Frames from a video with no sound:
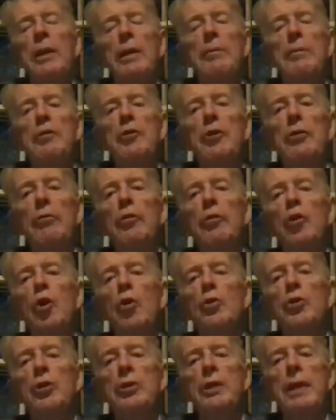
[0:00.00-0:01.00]
Let me sort of
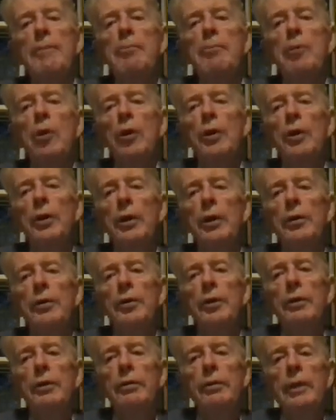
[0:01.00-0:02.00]
close at that point and
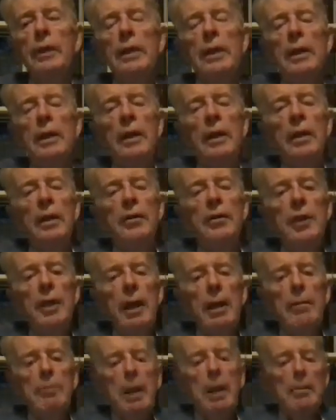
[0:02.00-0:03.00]
sort of
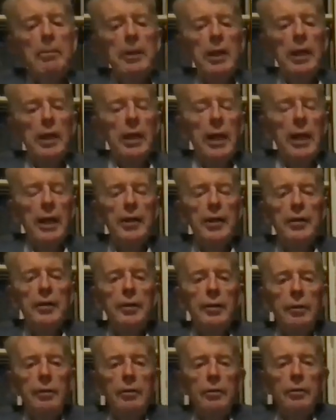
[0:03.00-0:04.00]
say I'd be delighted
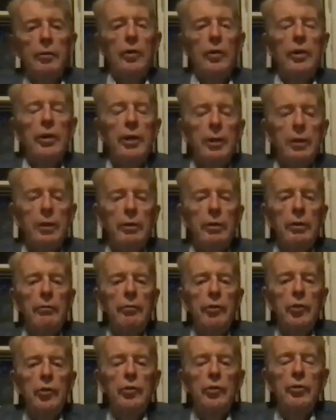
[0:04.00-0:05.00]
to hear the
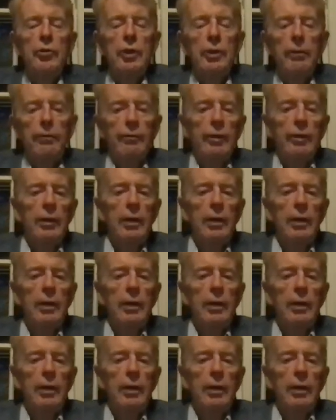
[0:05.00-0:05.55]
views of